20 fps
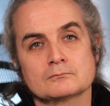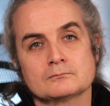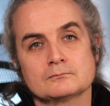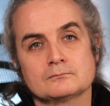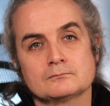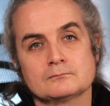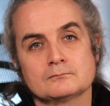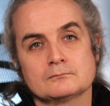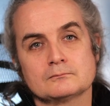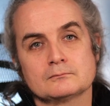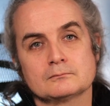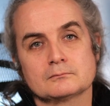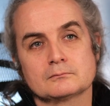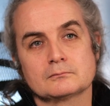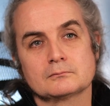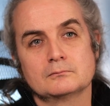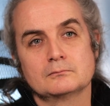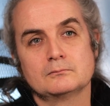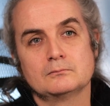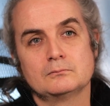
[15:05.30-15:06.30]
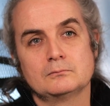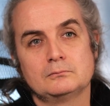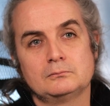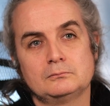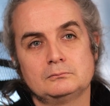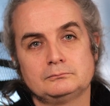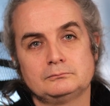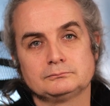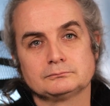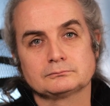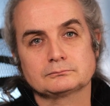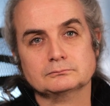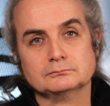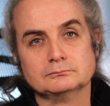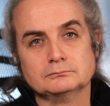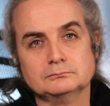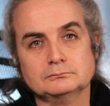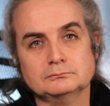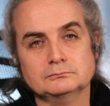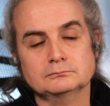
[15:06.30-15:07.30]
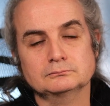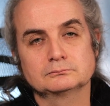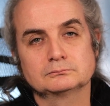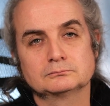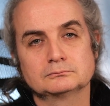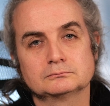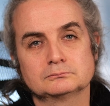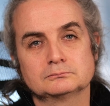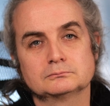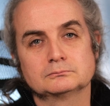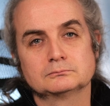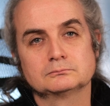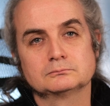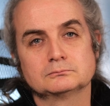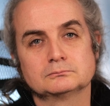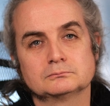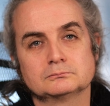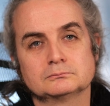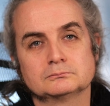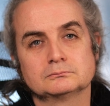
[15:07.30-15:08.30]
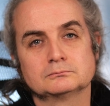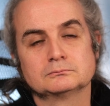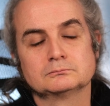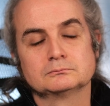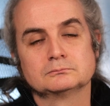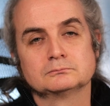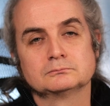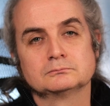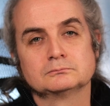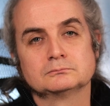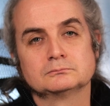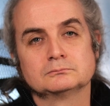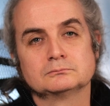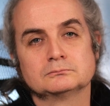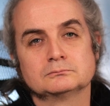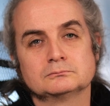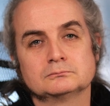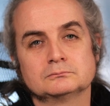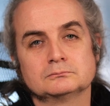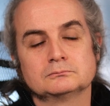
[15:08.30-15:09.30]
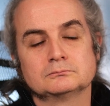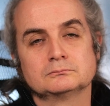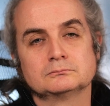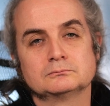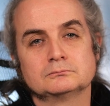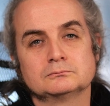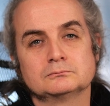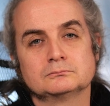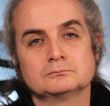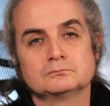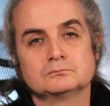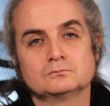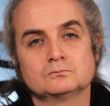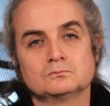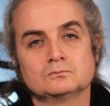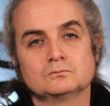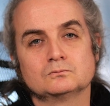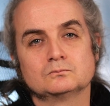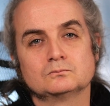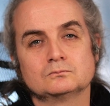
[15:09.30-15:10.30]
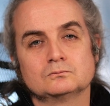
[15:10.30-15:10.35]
The person shown says nothing.